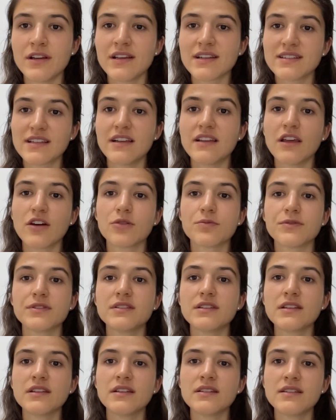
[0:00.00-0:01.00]
exciting
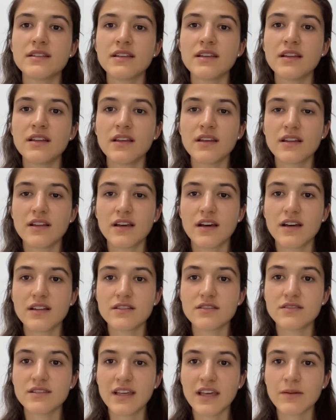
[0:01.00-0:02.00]
opportunity uh,
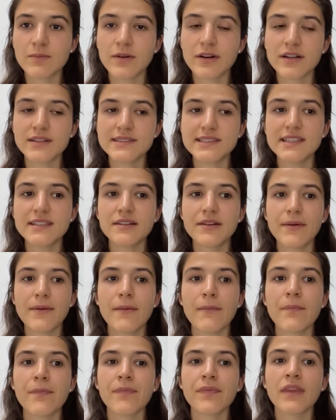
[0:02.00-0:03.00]
to take part in.
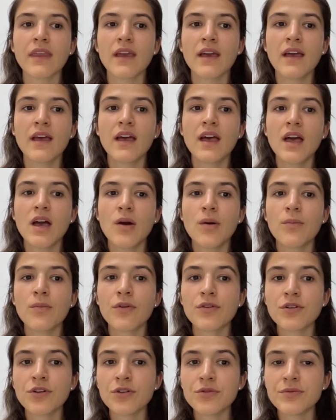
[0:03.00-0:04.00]

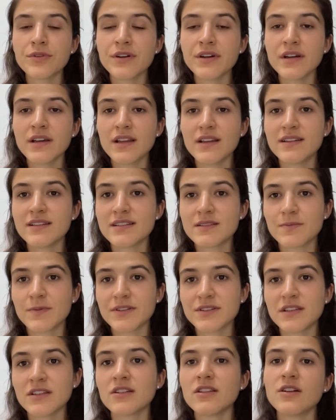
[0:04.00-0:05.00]
Moreover, this
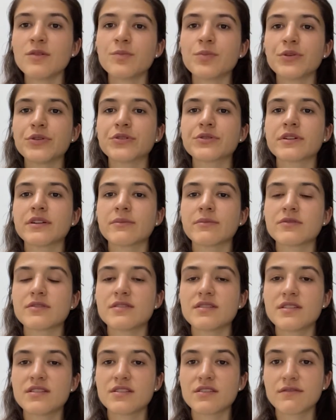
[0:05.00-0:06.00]
particular program
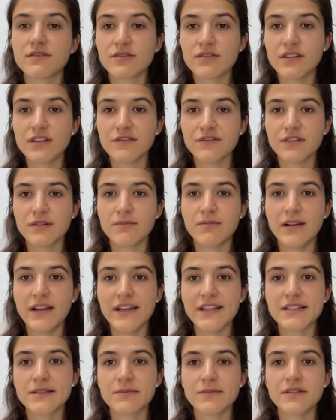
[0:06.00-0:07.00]
consists of three different
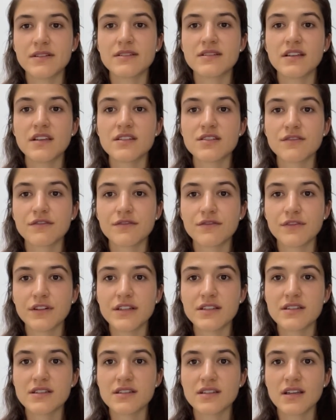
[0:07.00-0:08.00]
placements, each of
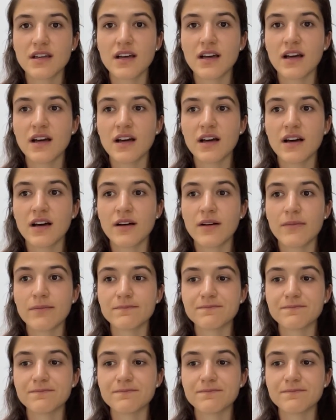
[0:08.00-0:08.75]
which uh,